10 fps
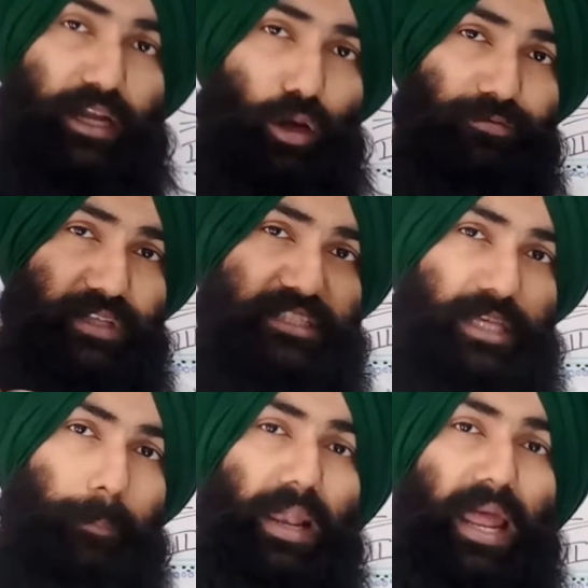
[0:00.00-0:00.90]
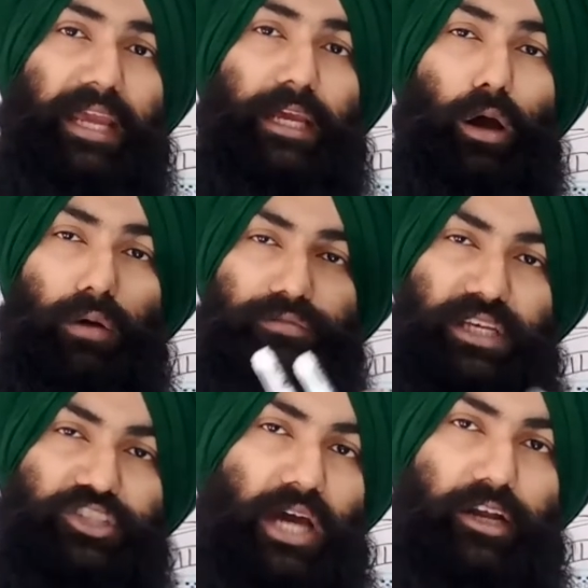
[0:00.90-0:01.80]
off the supply of
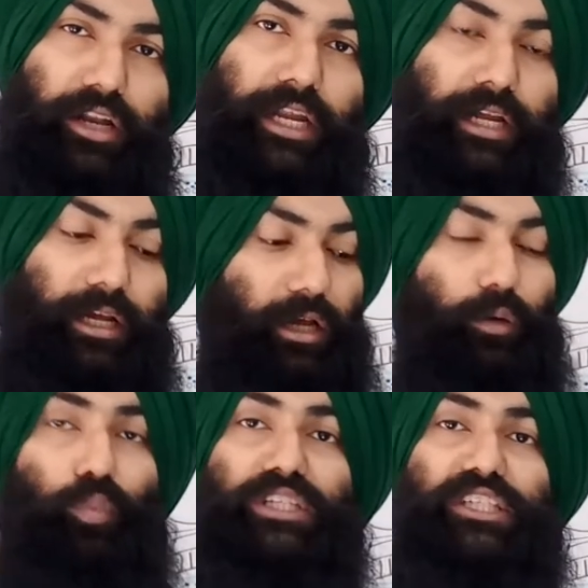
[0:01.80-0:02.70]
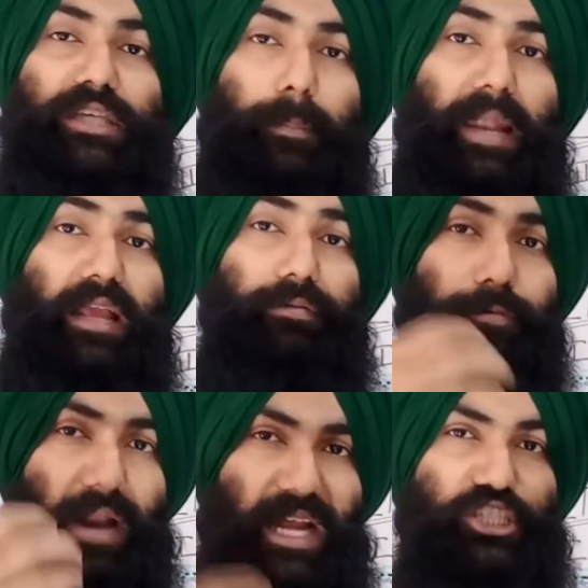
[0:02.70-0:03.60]
this artery, which is supplying
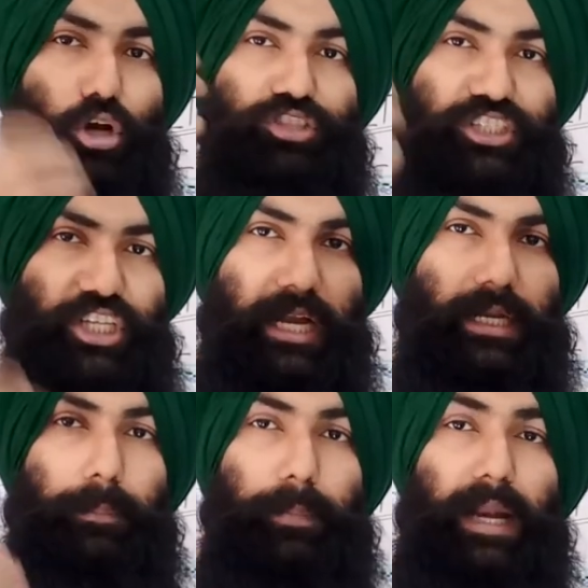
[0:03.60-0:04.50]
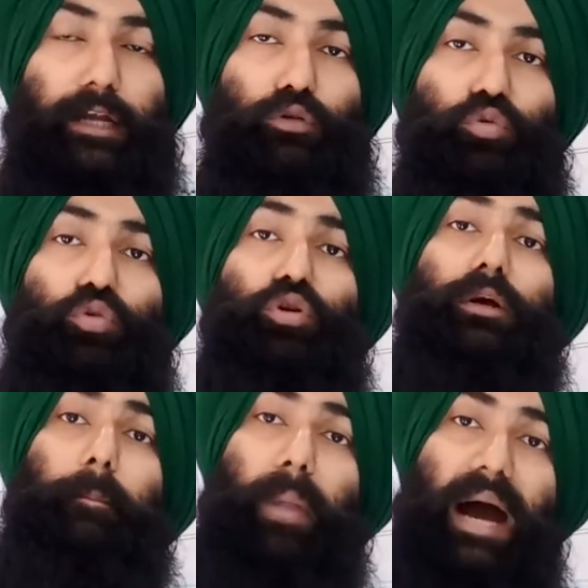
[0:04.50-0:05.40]
fresh oxygenated blood to
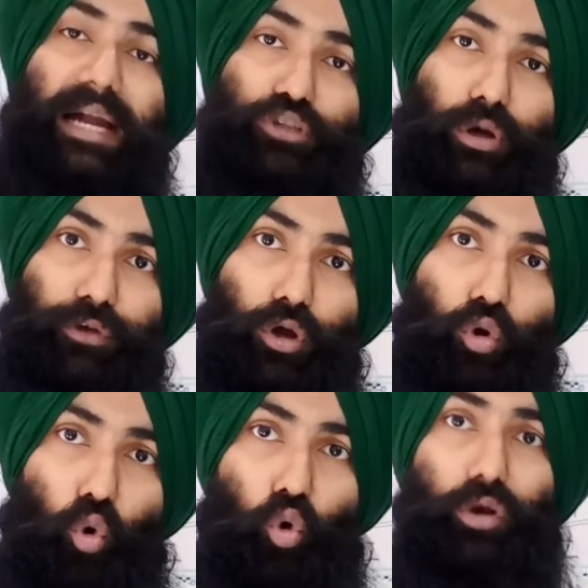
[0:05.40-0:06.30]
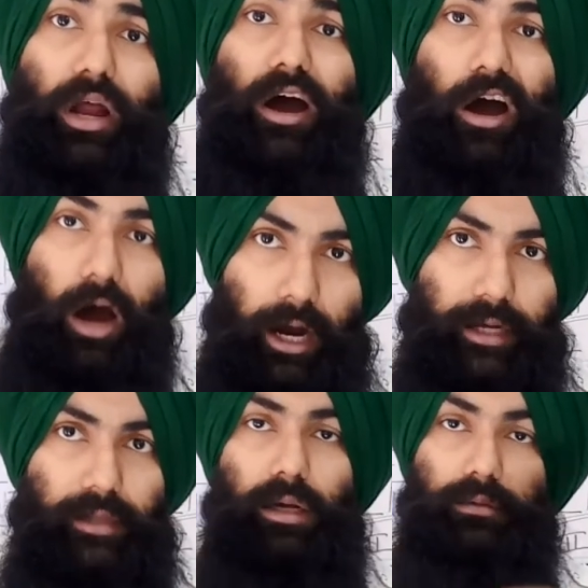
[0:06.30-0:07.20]
parts of your own
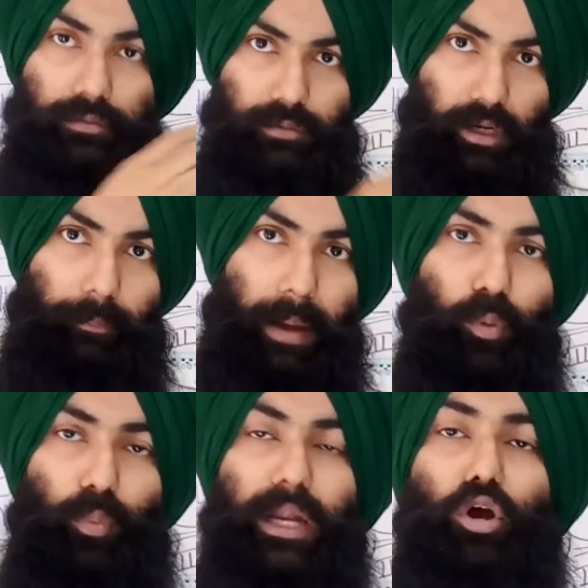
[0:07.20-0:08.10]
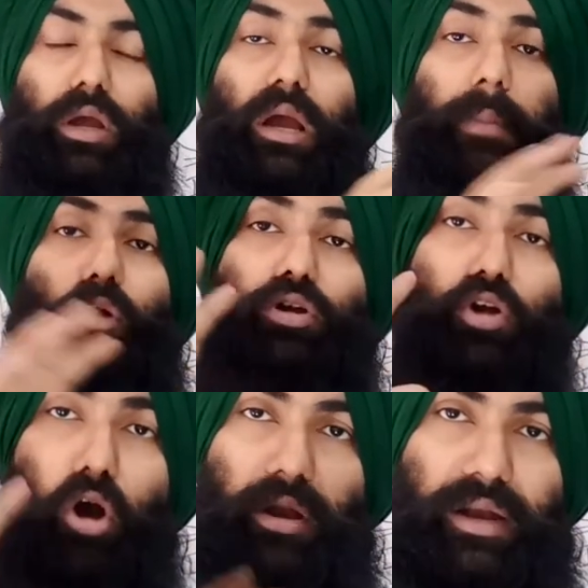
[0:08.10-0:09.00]
heart. Remember, we are talking
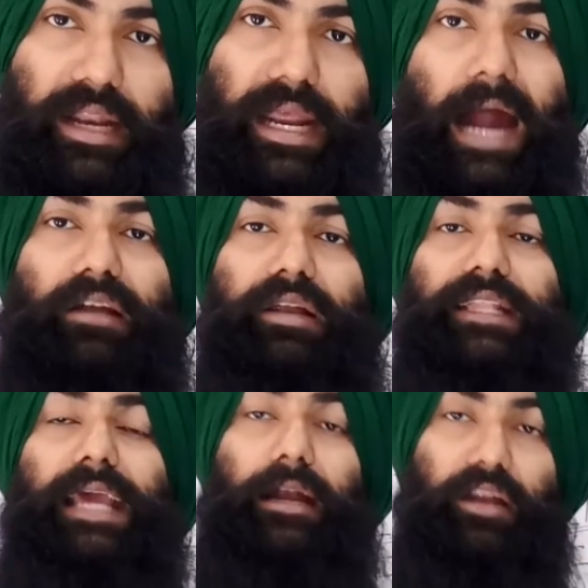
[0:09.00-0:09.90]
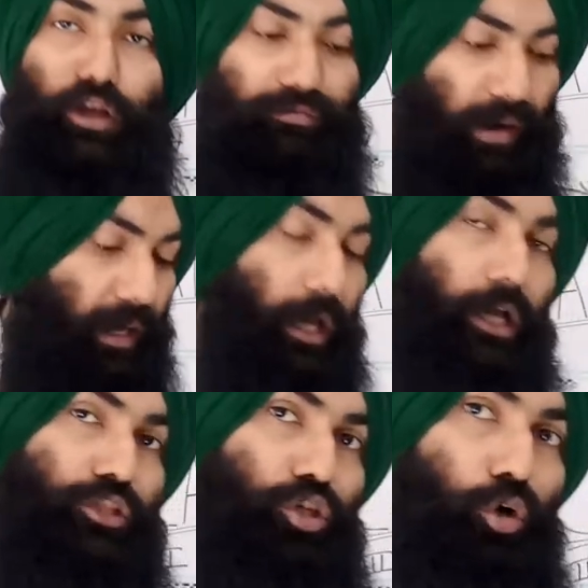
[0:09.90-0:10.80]
about coronary artery, the artery of heart.
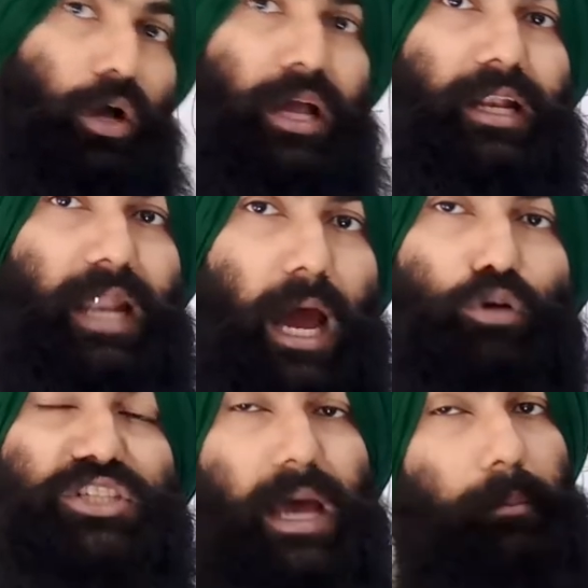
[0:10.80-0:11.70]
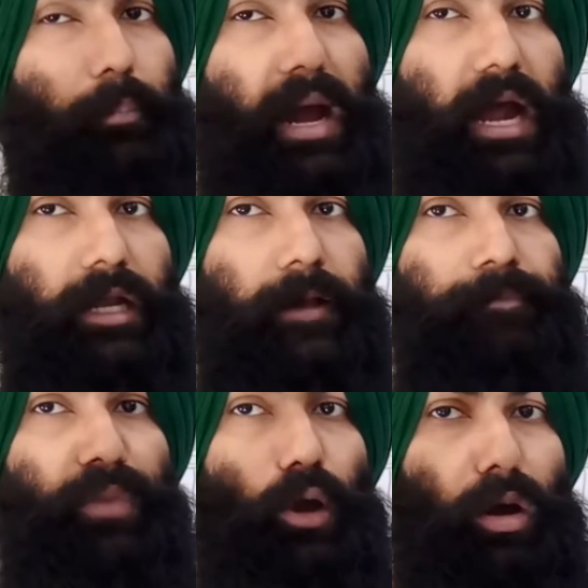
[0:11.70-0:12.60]
So now some part
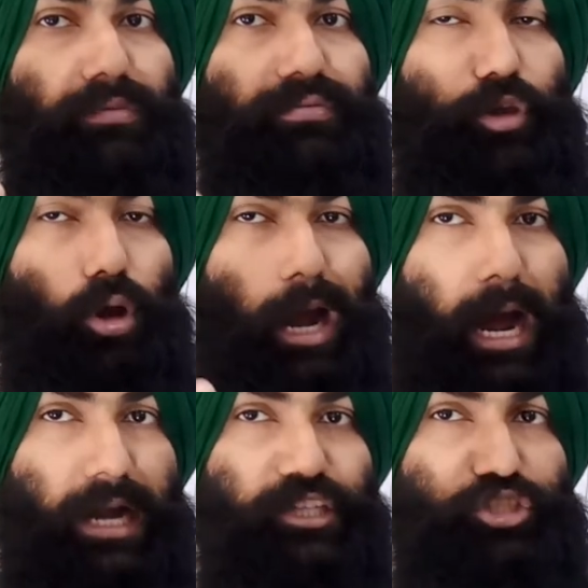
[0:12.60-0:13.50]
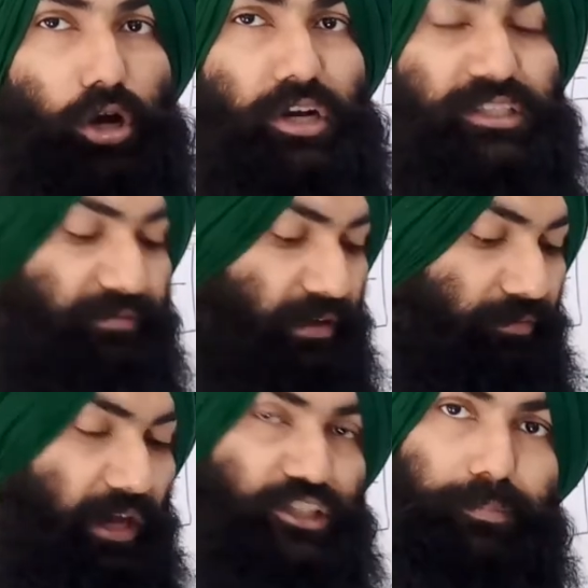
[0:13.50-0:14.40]
of your heart is not receiving
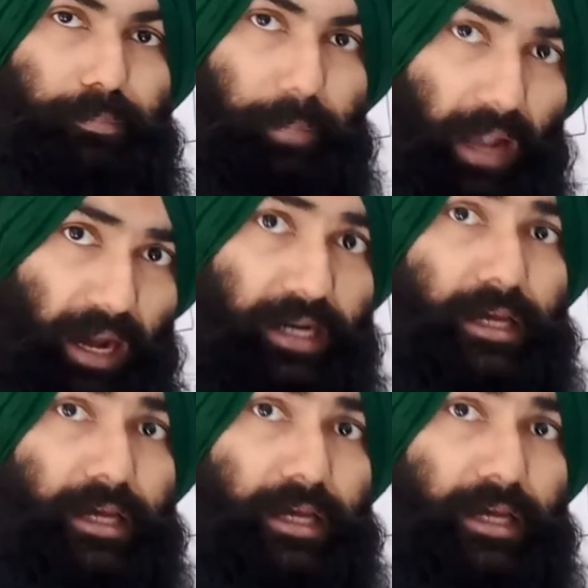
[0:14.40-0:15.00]
fresh blood,